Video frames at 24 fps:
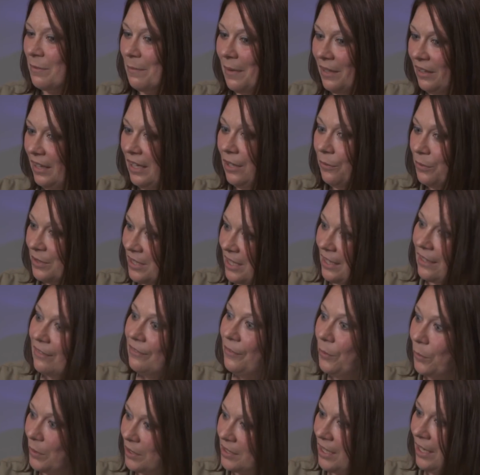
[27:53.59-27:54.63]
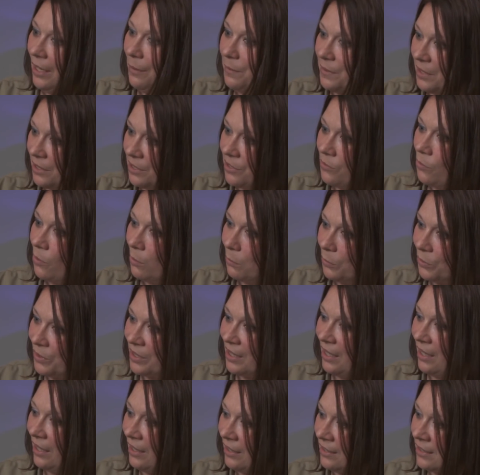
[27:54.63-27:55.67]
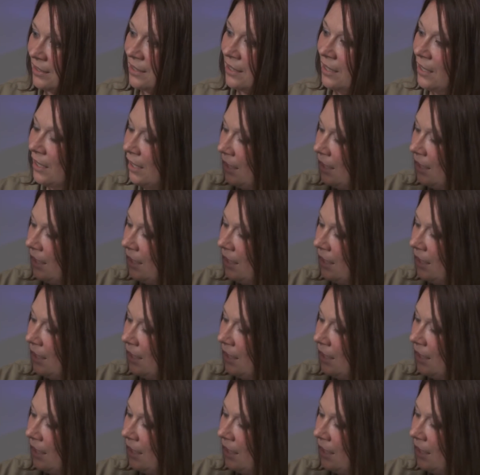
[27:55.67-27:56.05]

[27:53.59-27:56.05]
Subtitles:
So my leg was like 4 times its normal size.